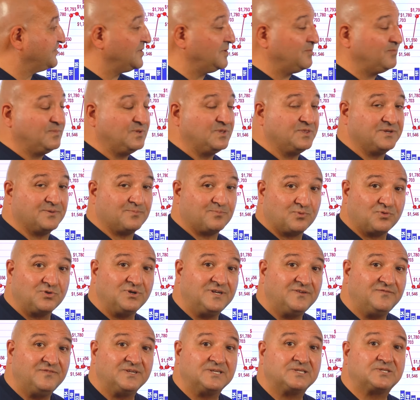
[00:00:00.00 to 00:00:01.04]
from the
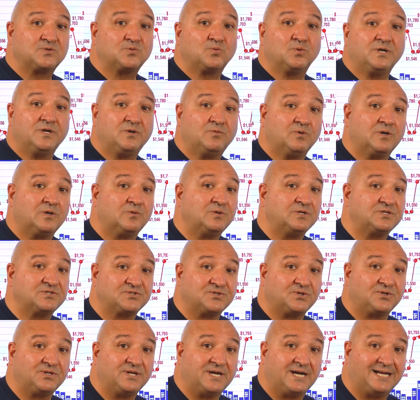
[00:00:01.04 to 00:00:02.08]
previous week when we
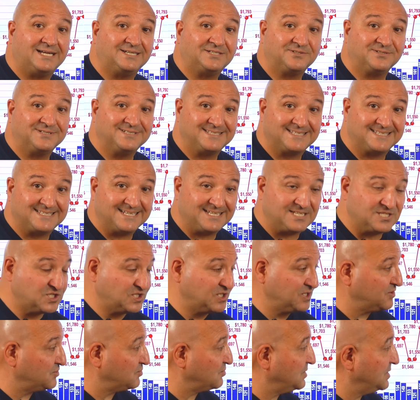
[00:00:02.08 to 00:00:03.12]
sold
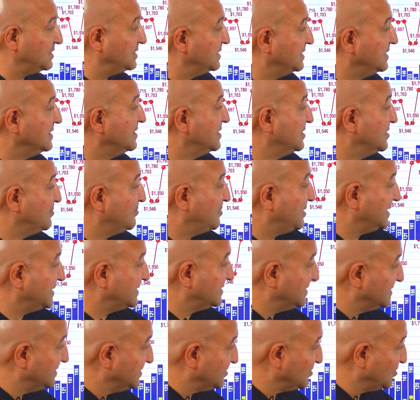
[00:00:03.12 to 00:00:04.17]
163,
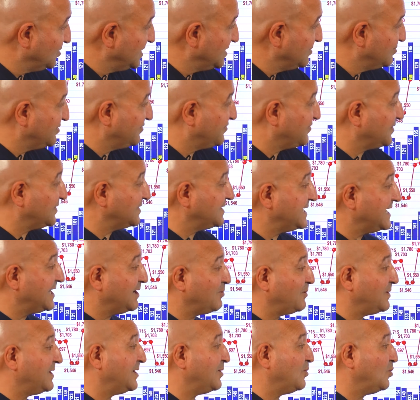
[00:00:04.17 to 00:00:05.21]
but the week before
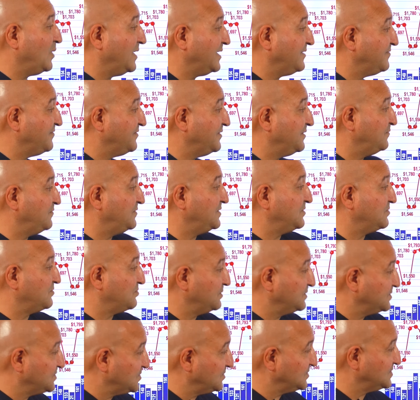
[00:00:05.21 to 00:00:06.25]
that we're at
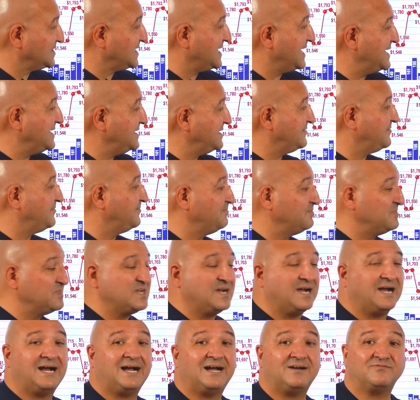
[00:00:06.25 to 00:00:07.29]
153, so it's kind of
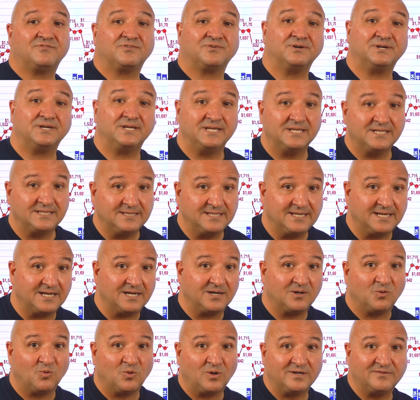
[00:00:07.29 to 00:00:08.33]
hovering in
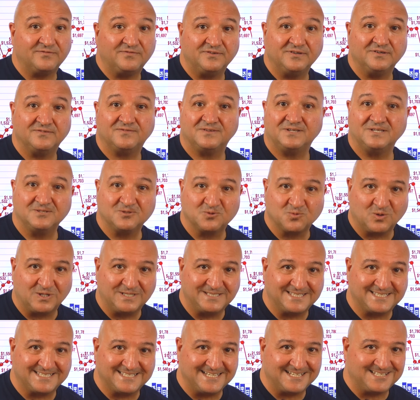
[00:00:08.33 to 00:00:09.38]
the 150s,
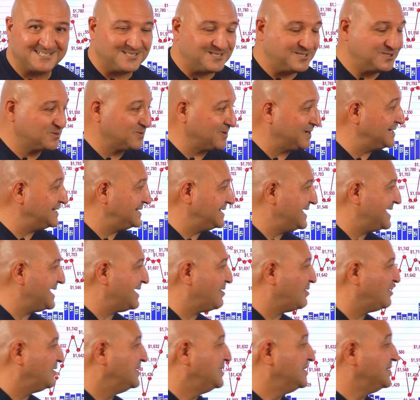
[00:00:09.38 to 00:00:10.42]
160s right
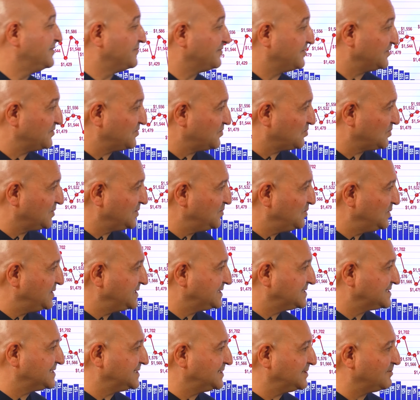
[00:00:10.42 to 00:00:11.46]
now for 3
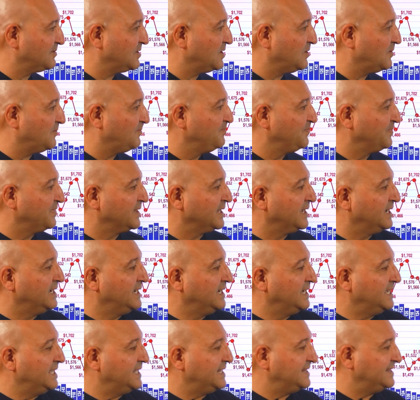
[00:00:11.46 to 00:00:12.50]
weeks in a row.
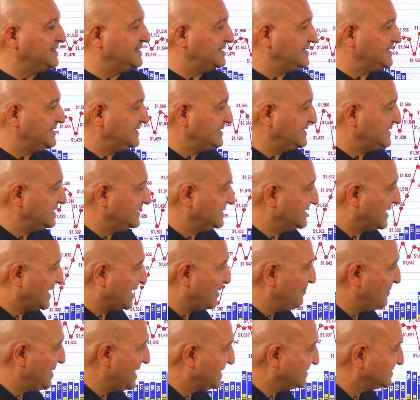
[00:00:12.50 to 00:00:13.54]
The
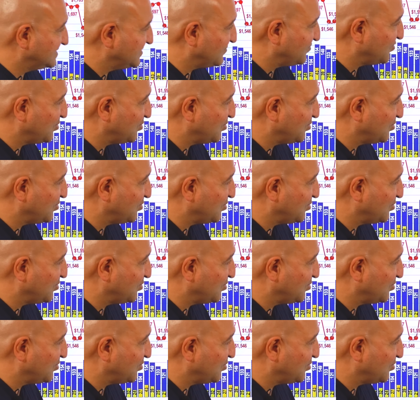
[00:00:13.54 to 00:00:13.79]
amount